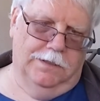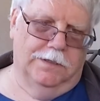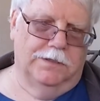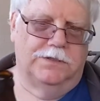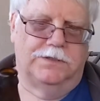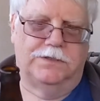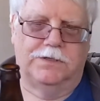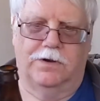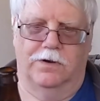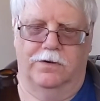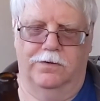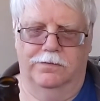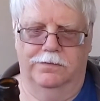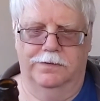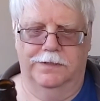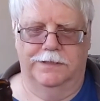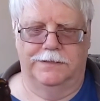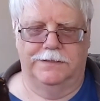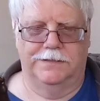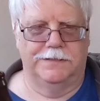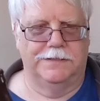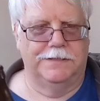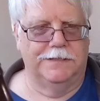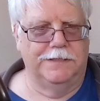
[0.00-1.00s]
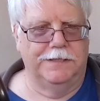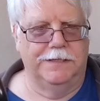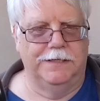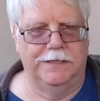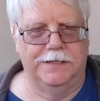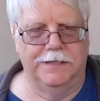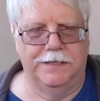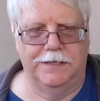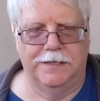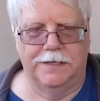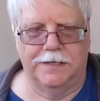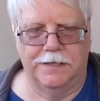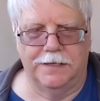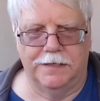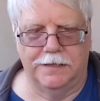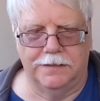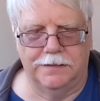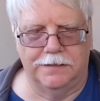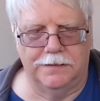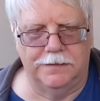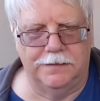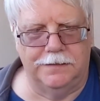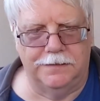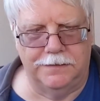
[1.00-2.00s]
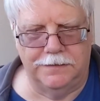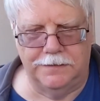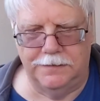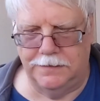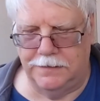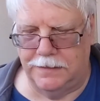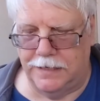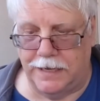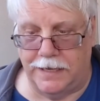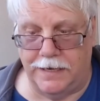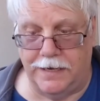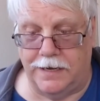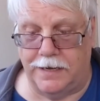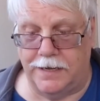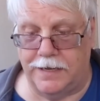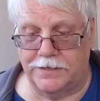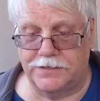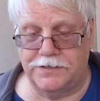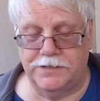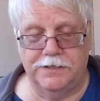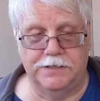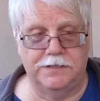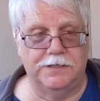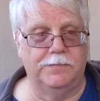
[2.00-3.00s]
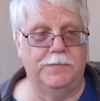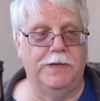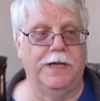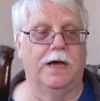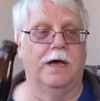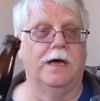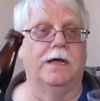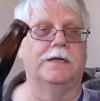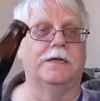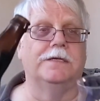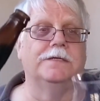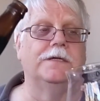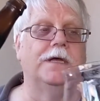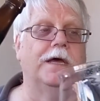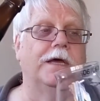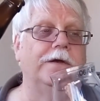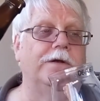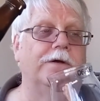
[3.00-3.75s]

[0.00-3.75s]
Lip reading: So let's see. And actually, to be honest, I